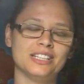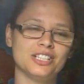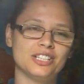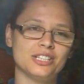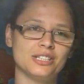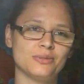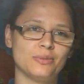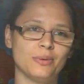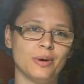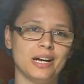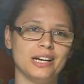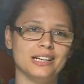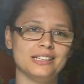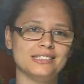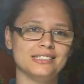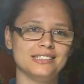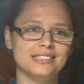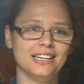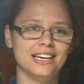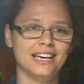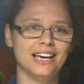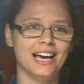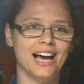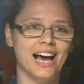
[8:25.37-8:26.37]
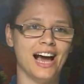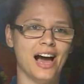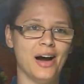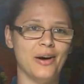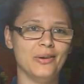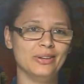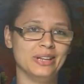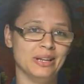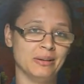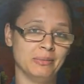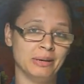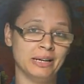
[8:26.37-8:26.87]
just want to see
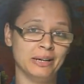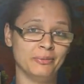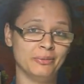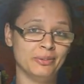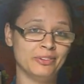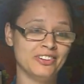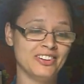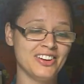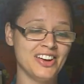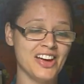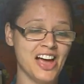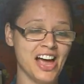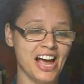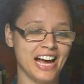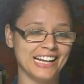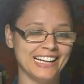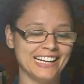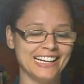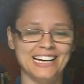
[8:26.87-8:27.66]
how they might react.